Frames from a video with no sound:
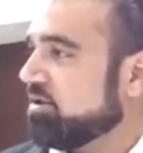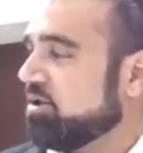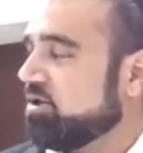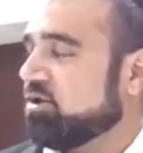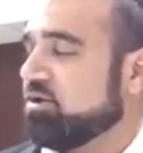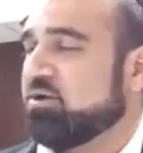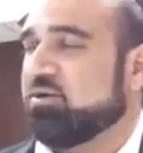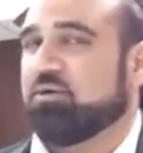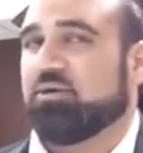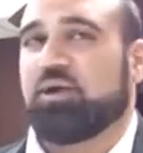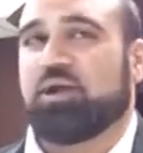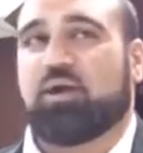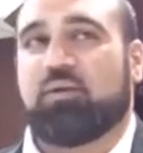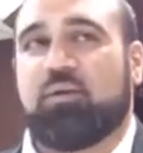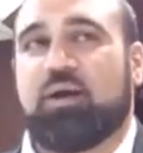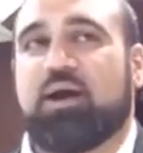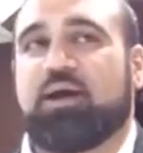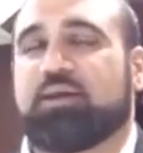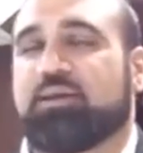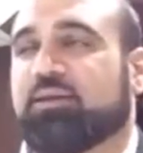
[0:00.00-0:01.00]
You know
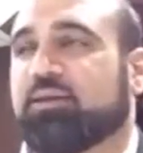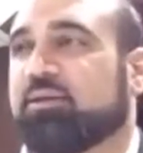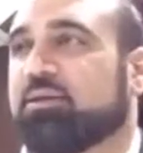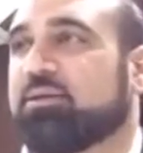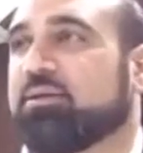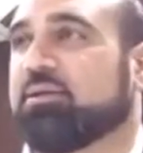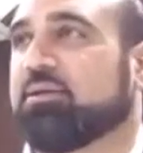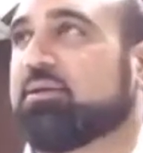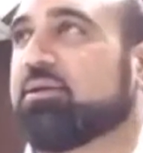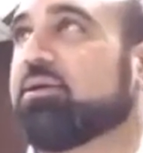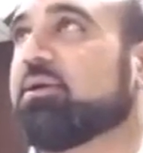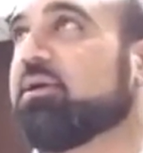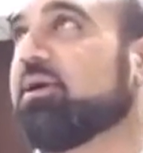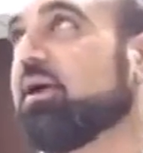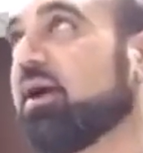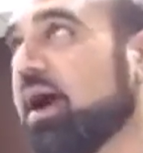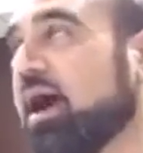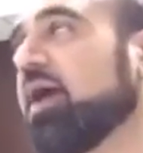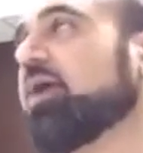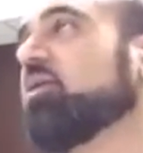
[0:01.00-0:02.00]
what?
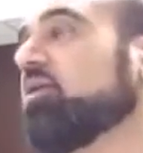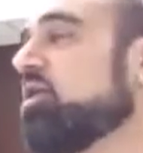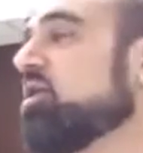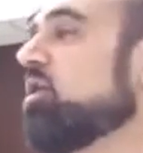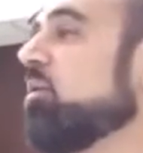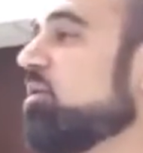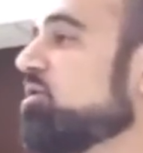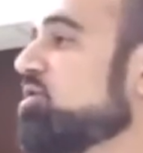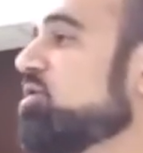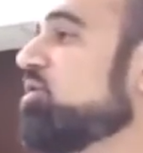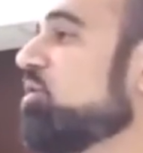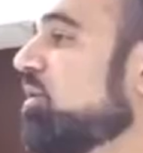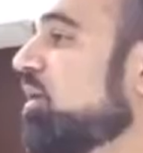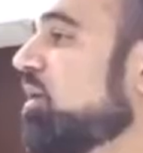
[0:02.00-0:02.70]
I know you know what you're